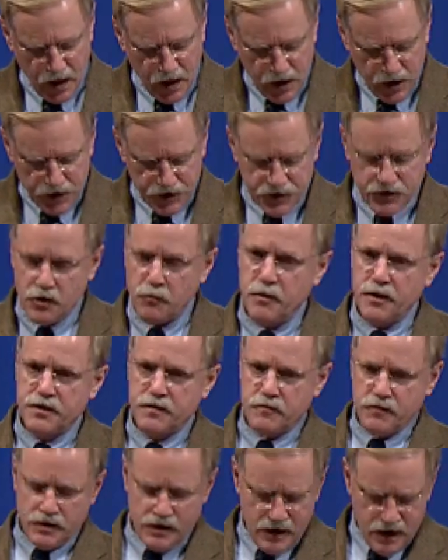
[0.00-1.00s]
So much
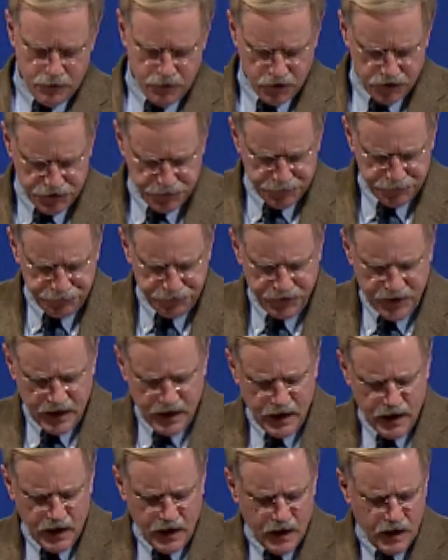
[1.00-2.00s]
for the numbers.
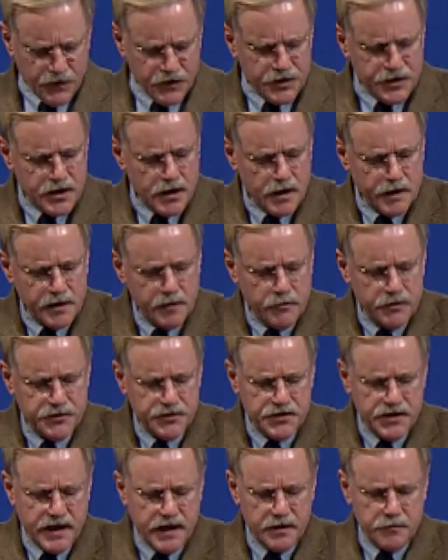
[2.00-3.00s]
The documents
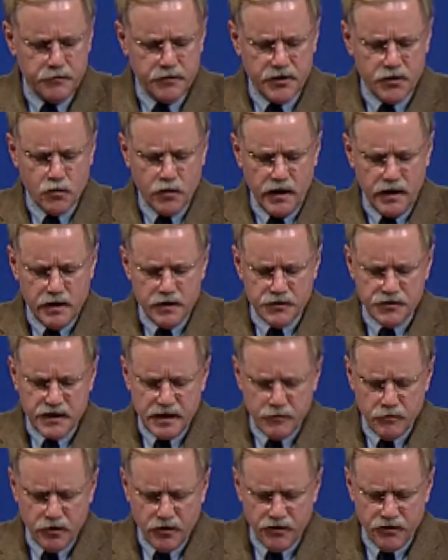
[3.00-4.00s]
date between
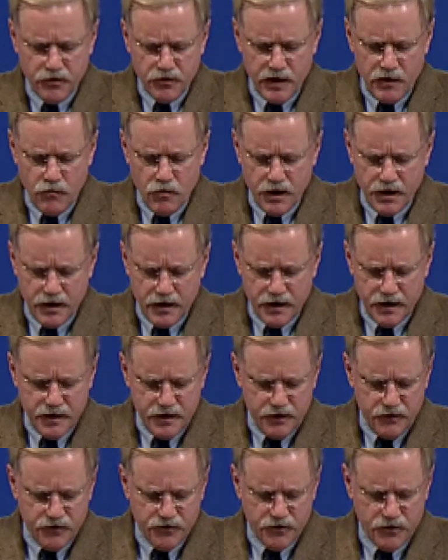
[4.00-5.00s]
December 31,
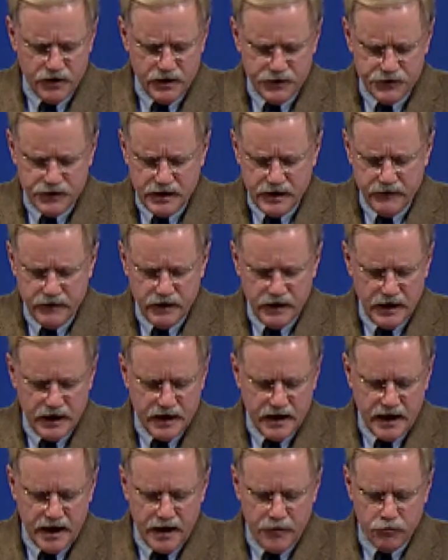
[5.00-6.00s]
1937 and
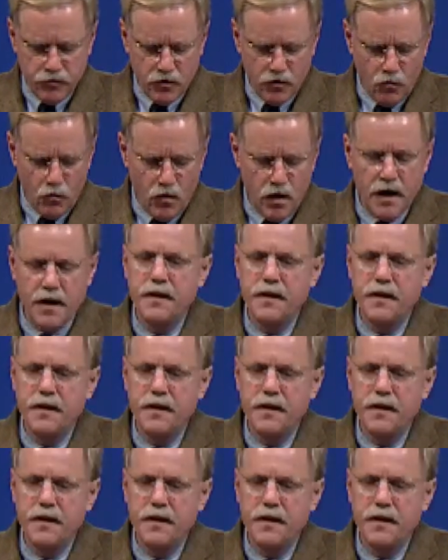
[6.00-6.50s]
April 1,